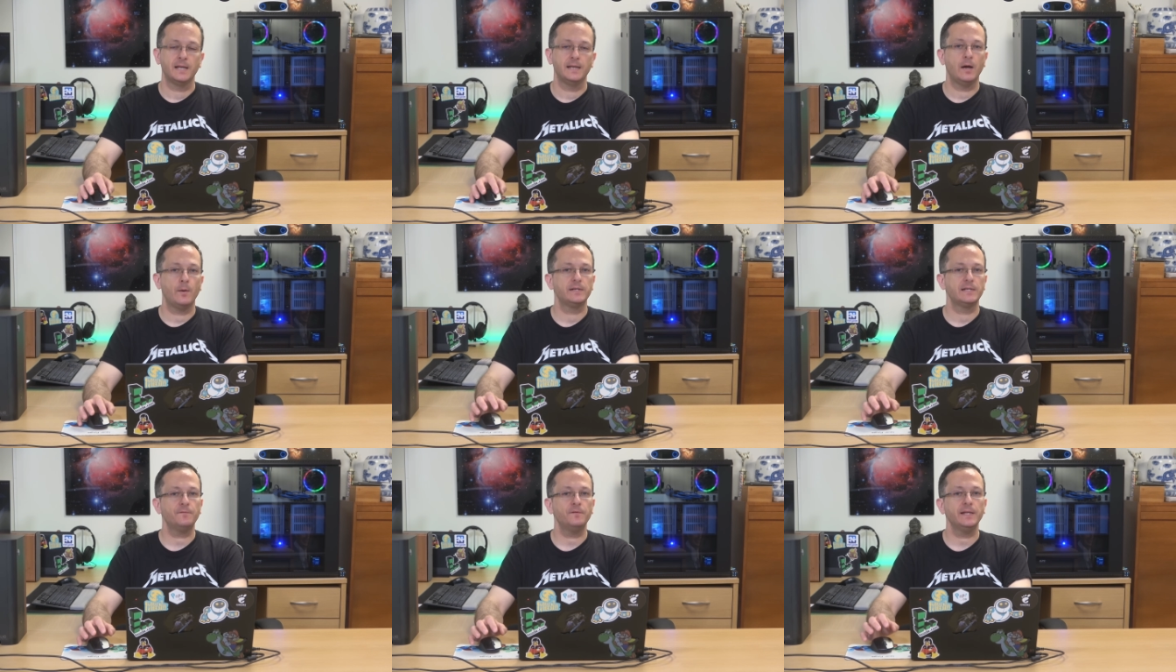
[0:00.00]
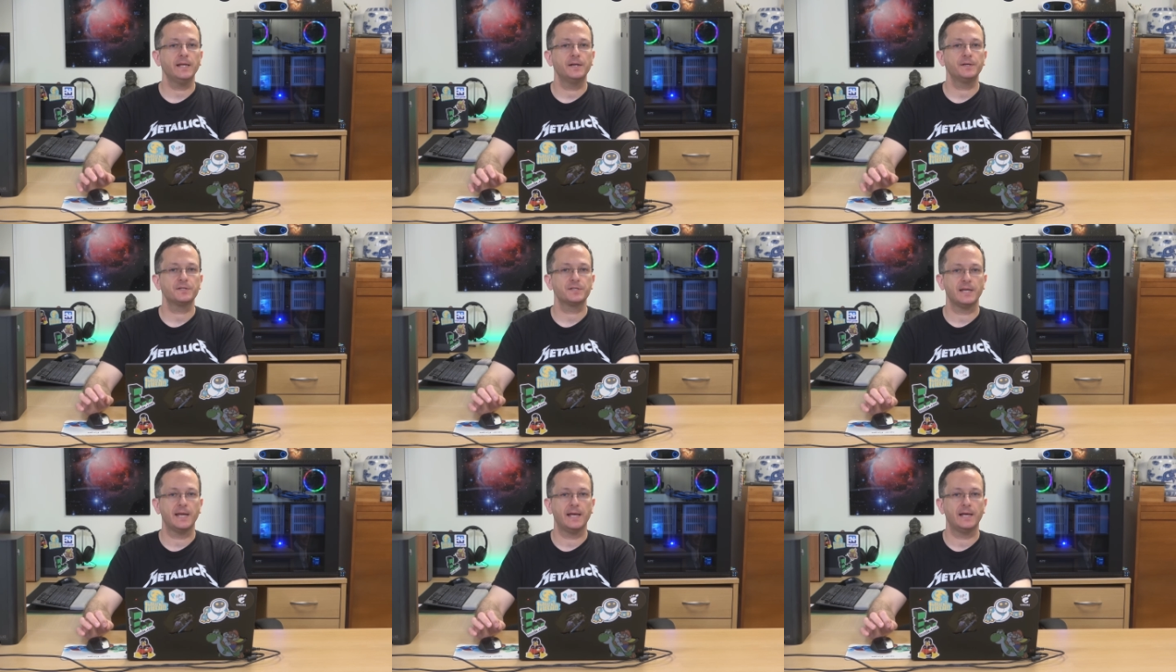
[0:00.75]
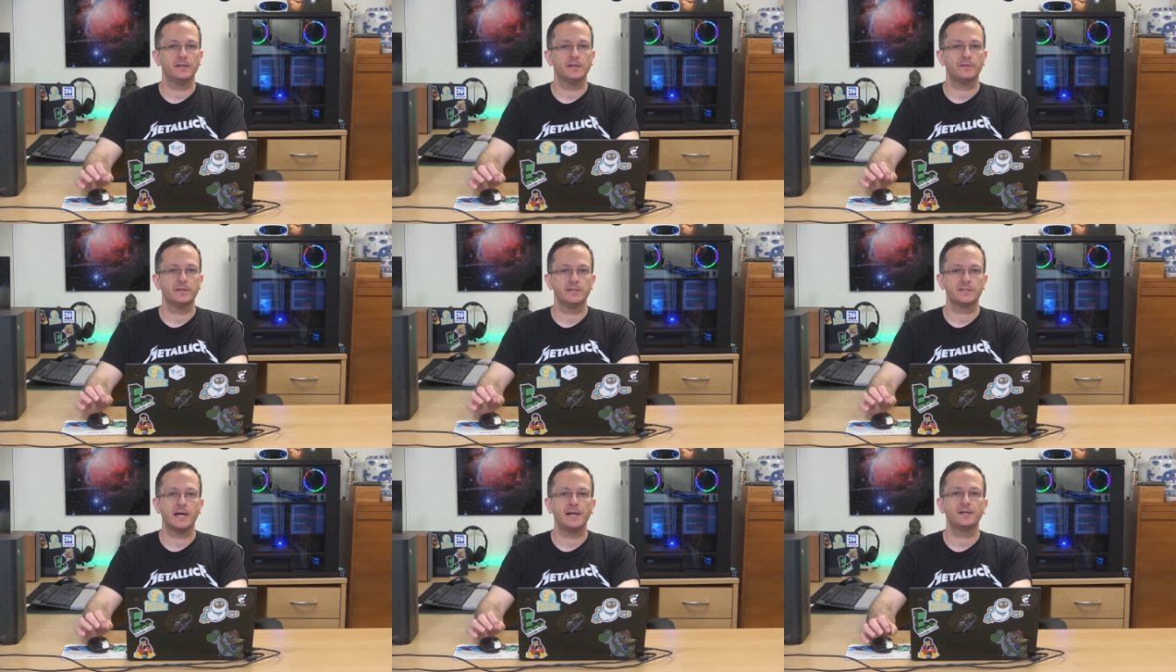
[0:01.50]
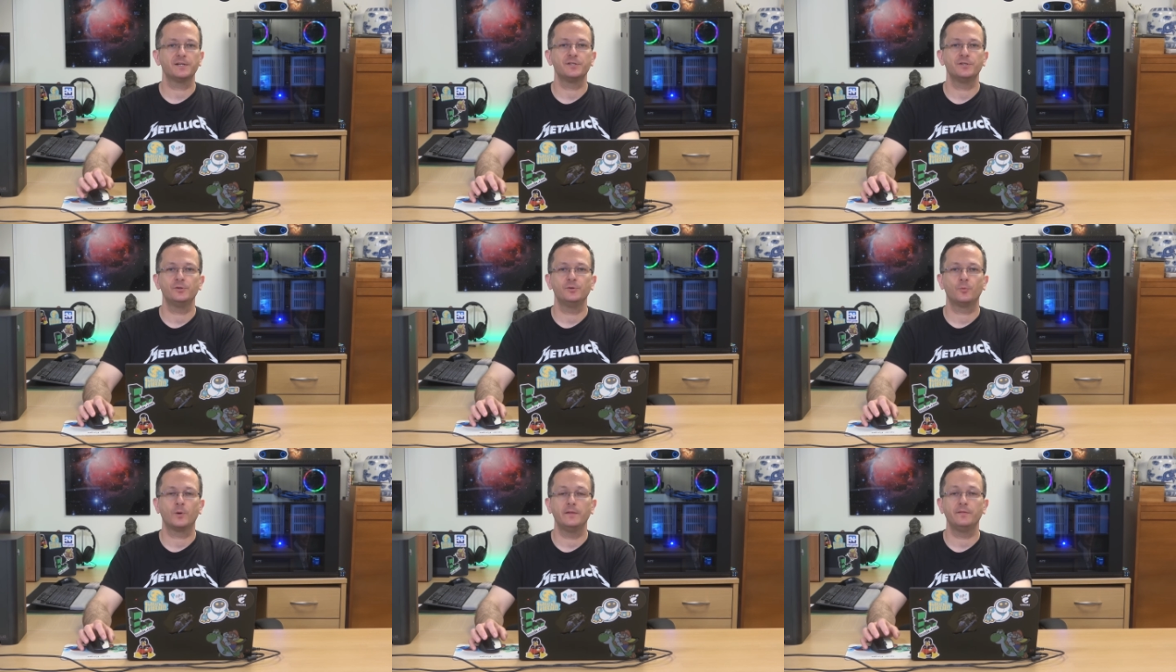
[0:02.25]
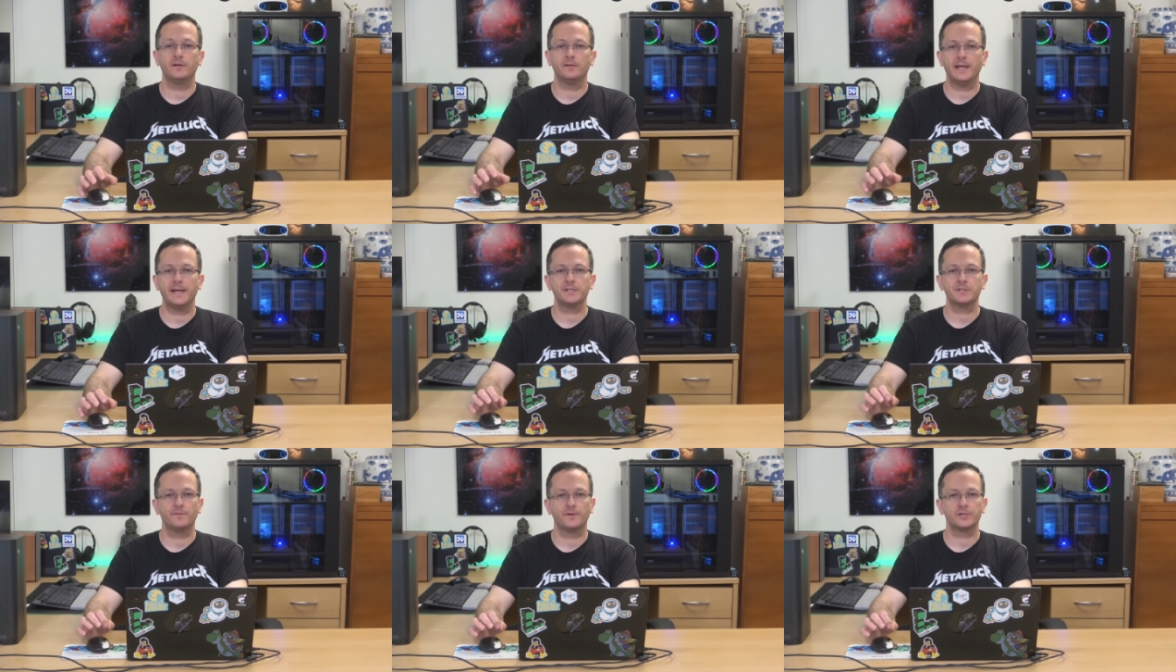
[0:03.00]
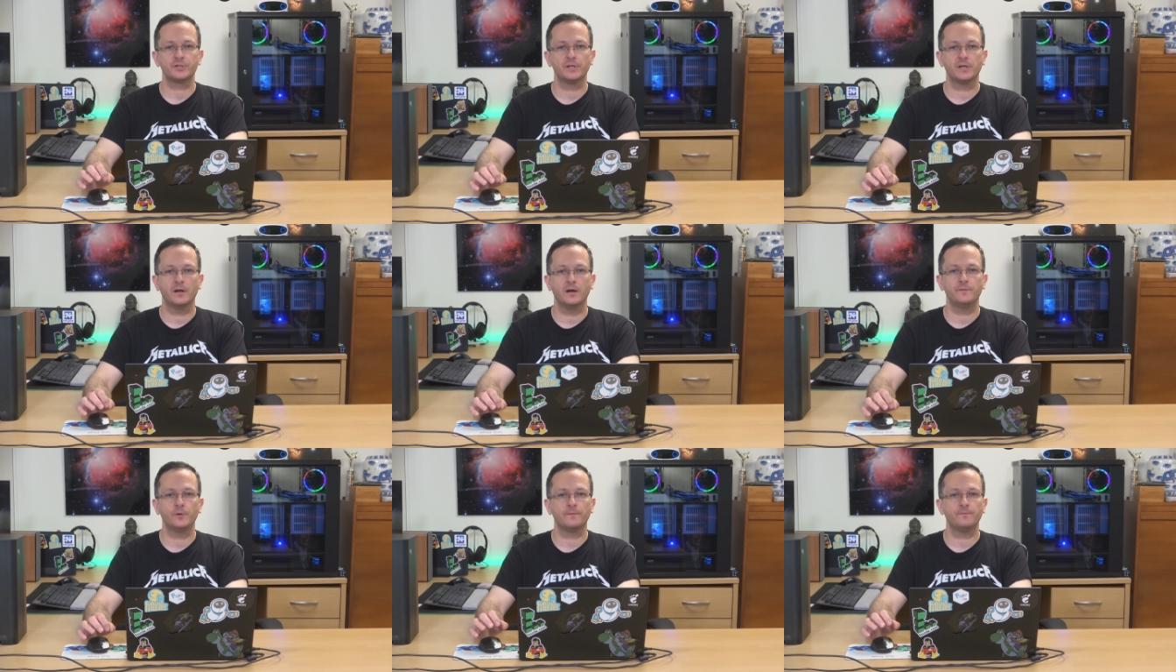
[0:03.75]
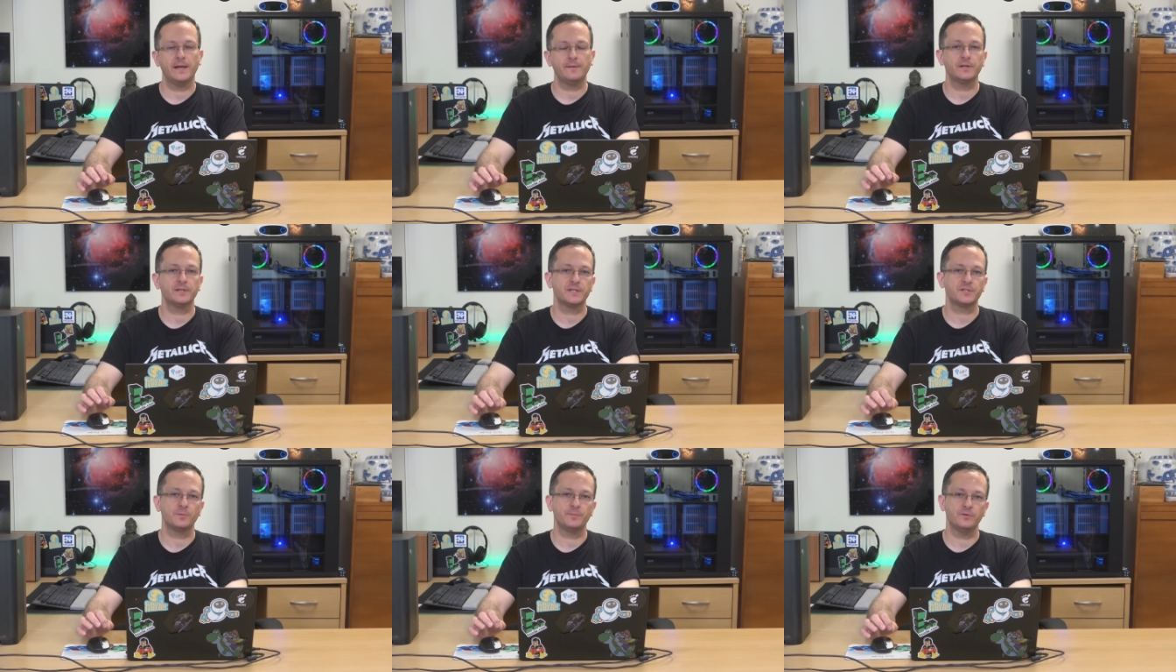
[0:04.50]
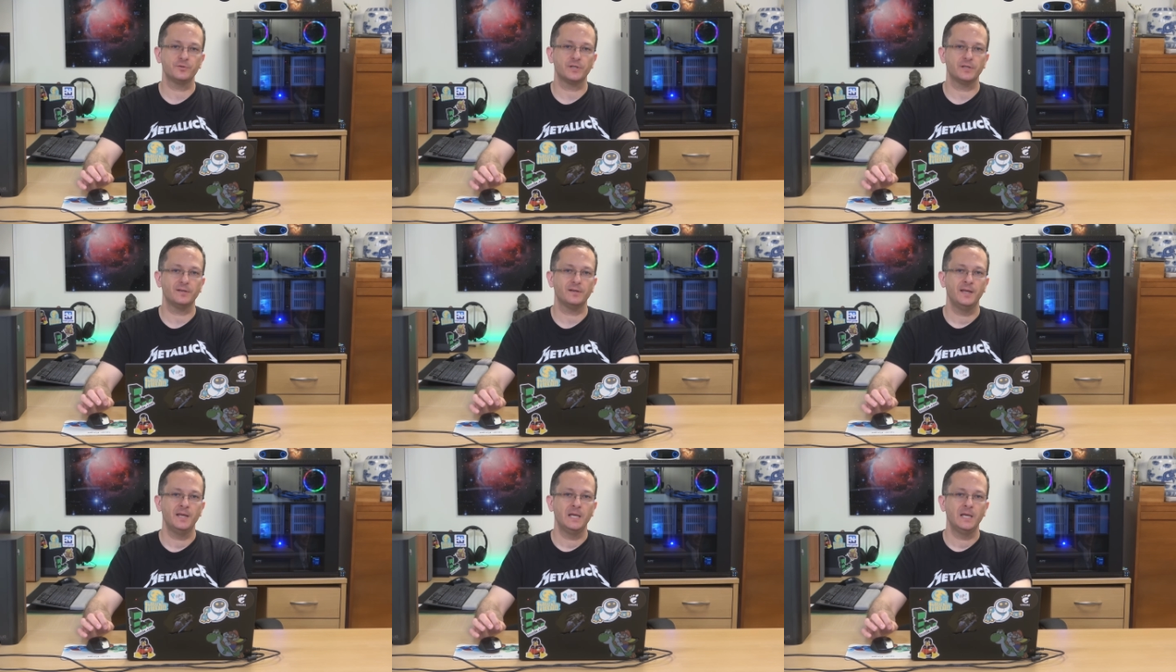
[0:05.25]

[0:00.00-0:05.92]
Now I definitely understand the desire to run the latest version of your favorite distribution